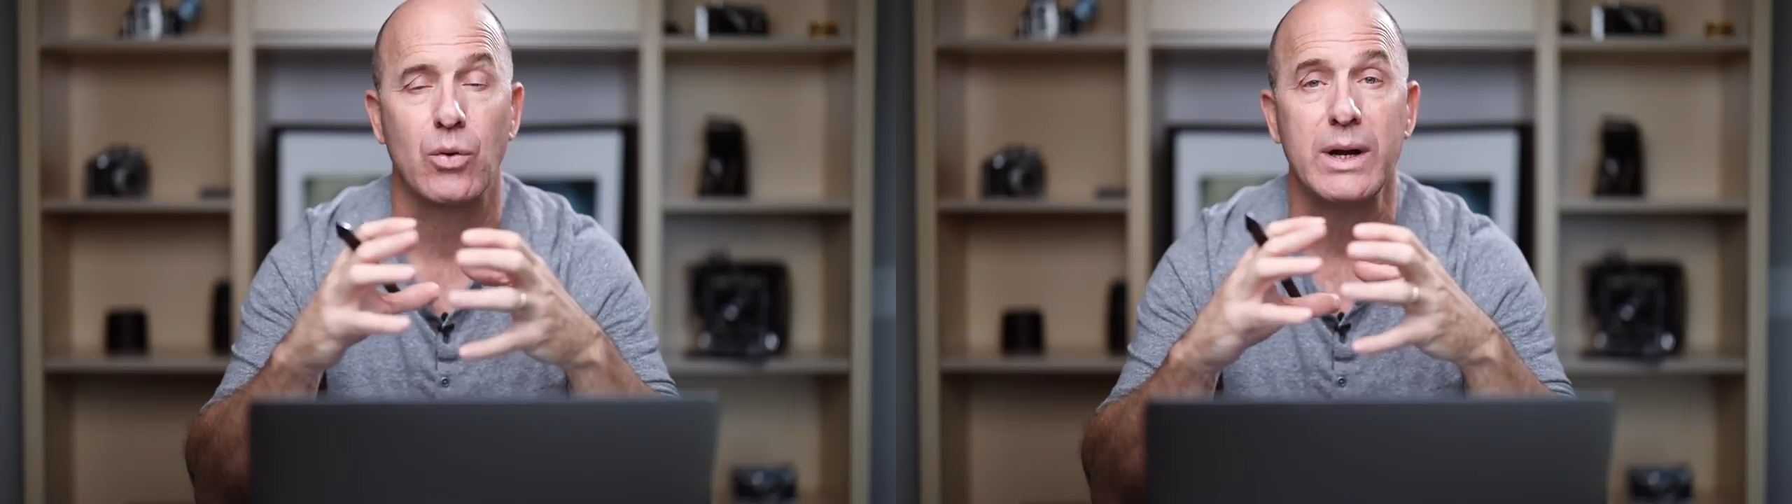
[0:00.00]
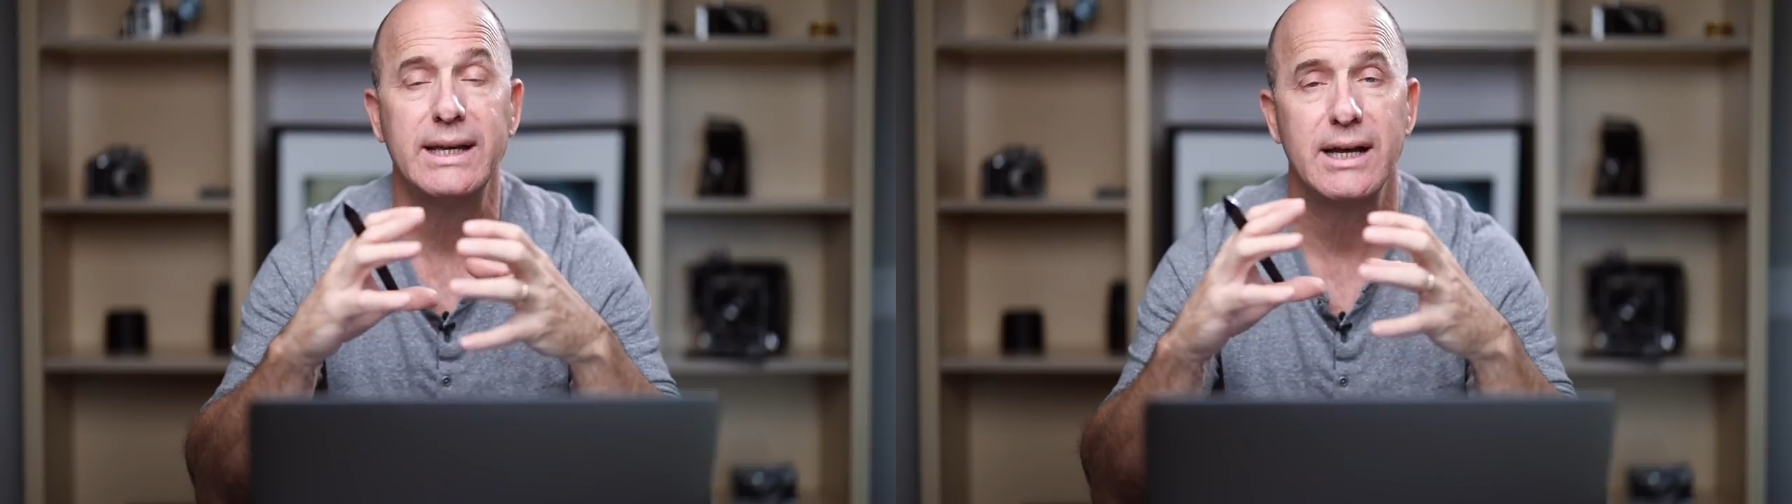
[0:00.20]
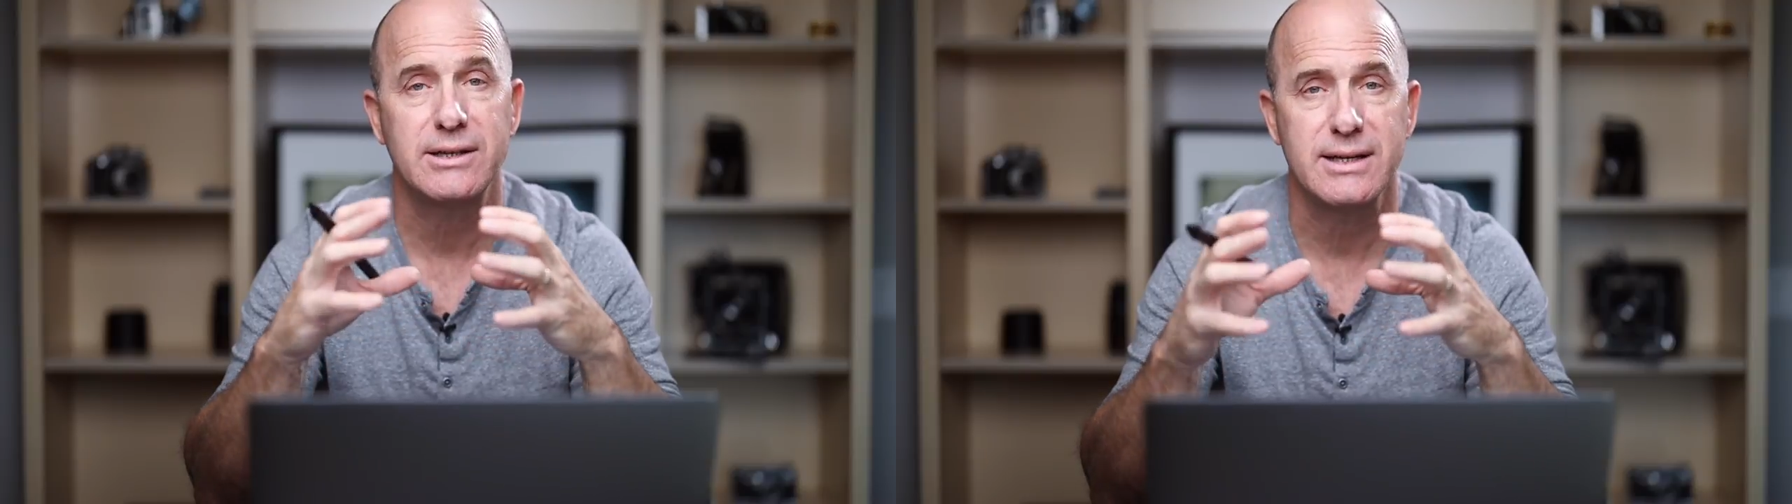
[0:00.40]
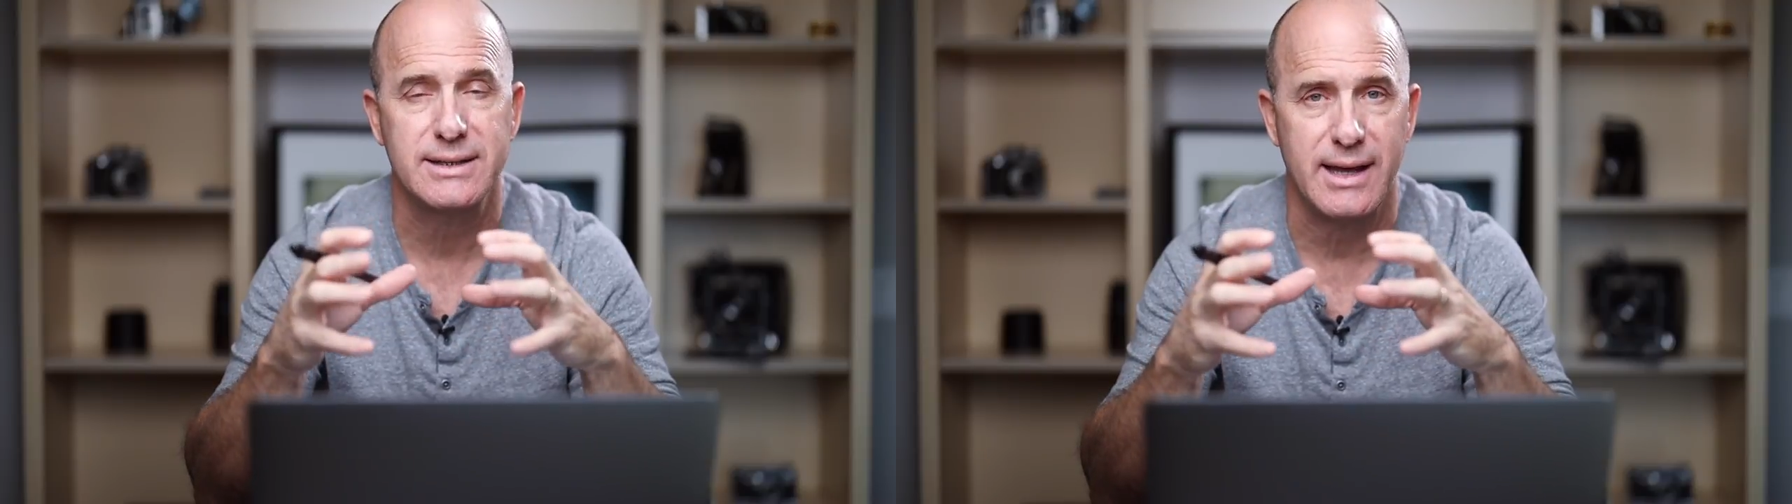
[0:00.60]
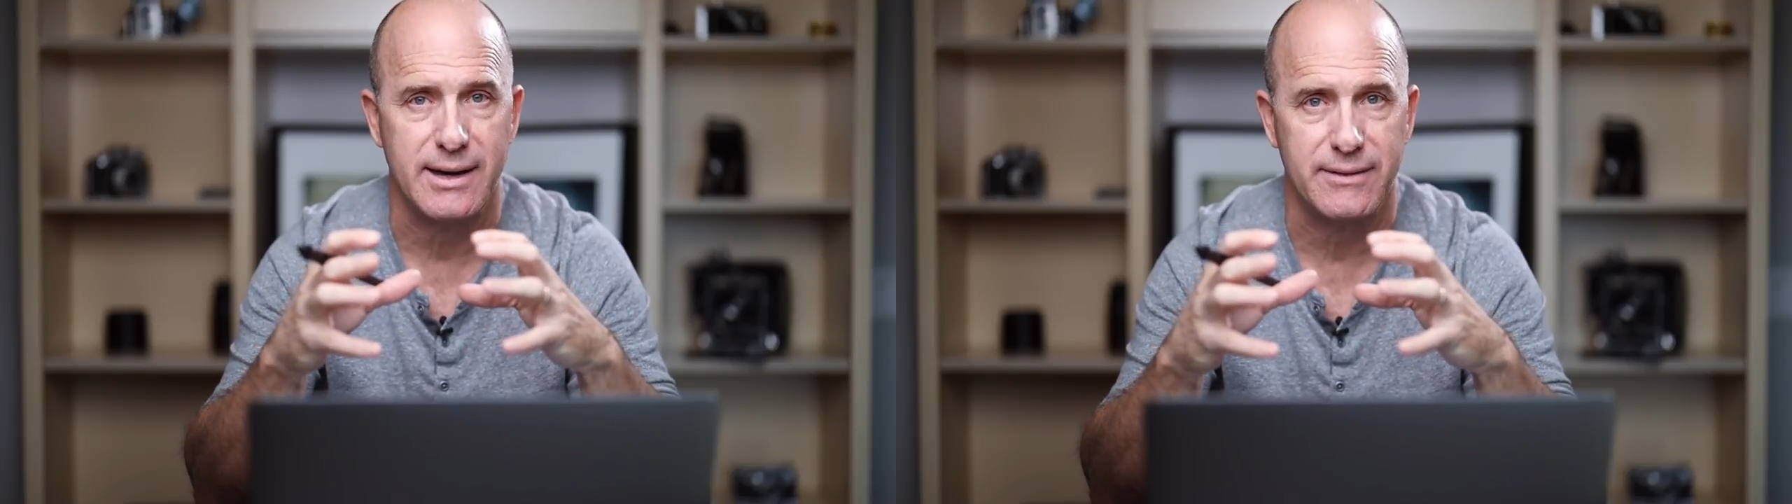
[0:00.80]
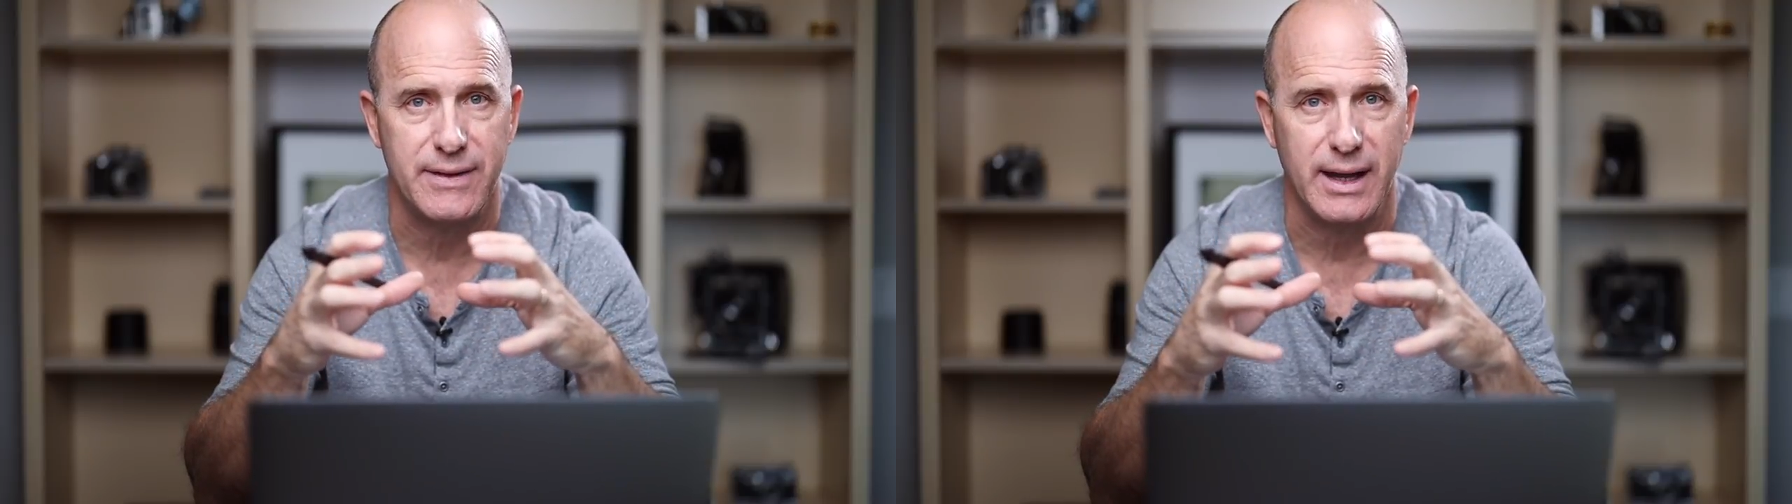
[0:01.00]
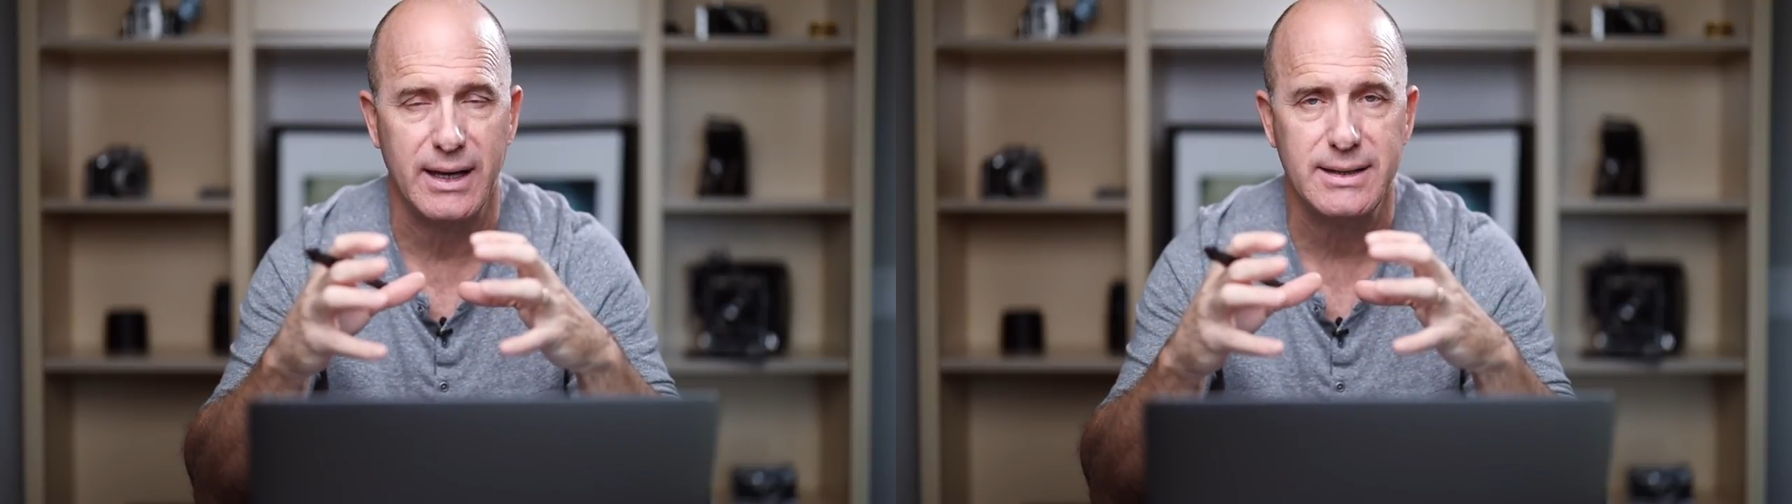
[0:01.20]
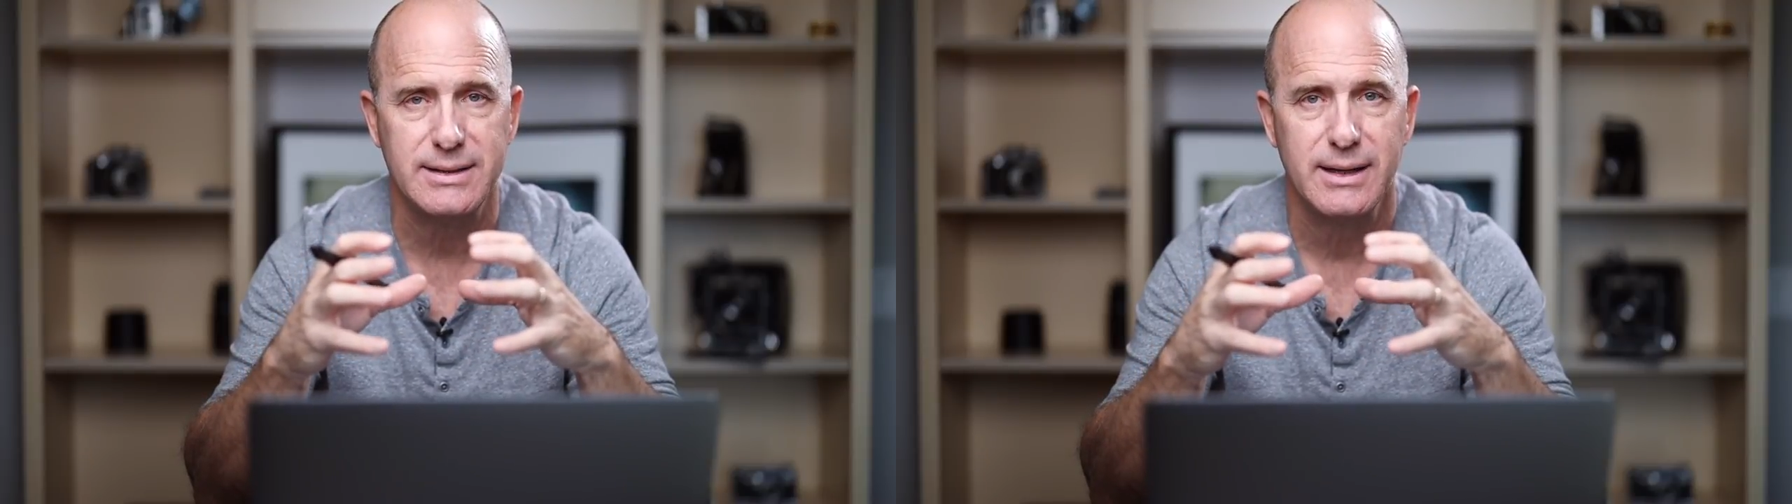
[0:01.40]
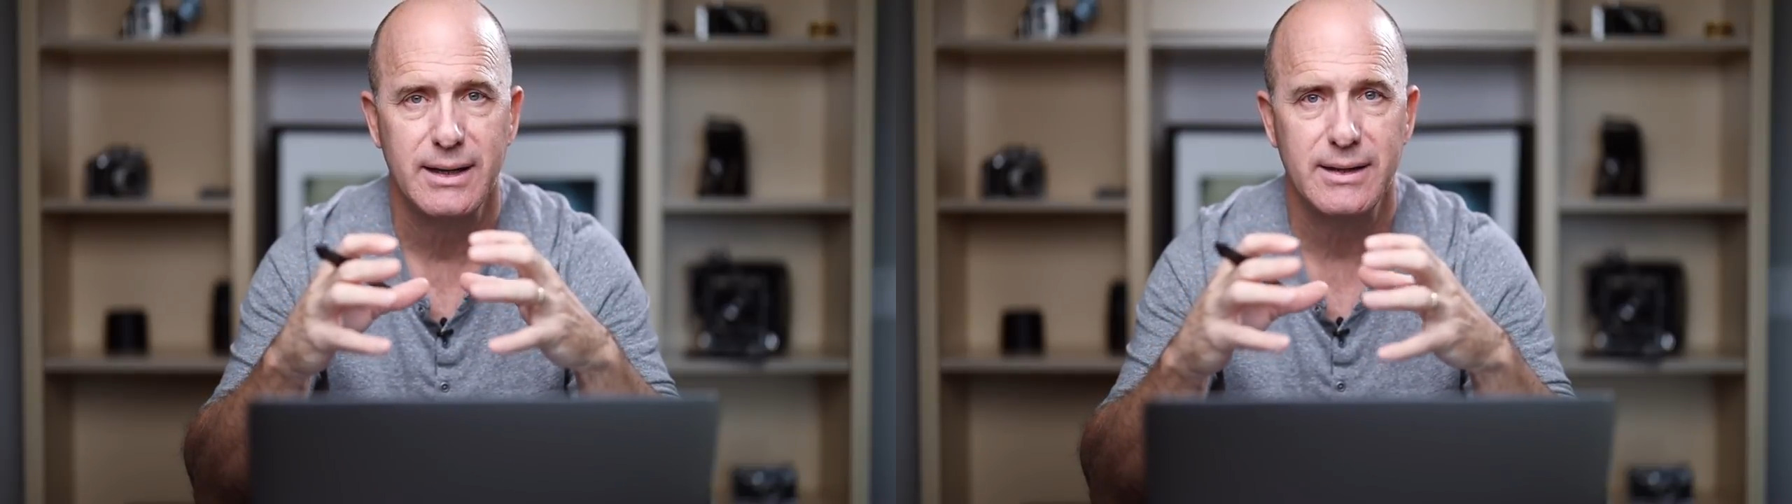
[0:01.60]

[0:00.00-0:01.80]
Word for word: retouching side of things.